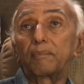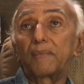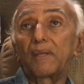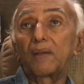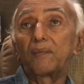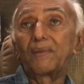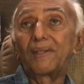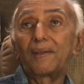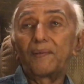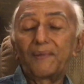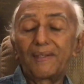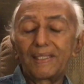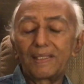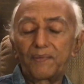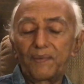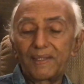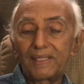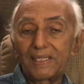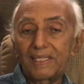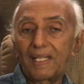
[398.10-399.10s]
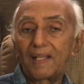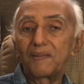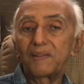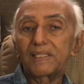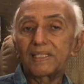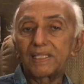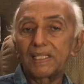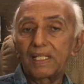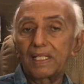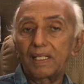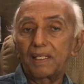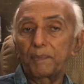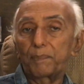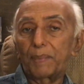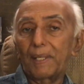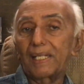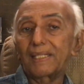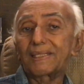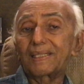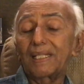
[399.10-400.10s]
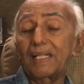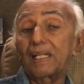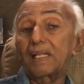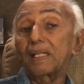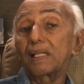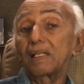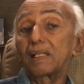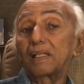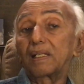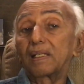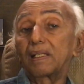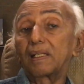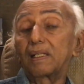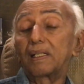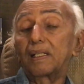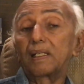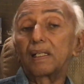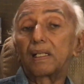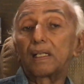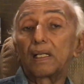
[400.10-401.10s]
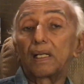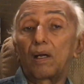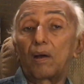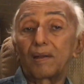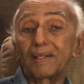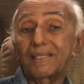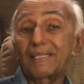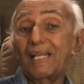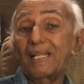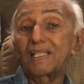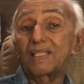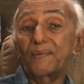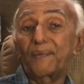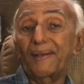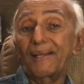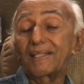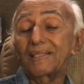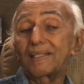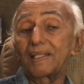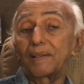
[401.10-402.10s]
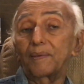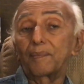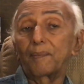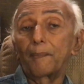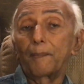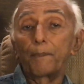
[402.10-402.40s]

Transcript: which gives pleasure or satisfaction,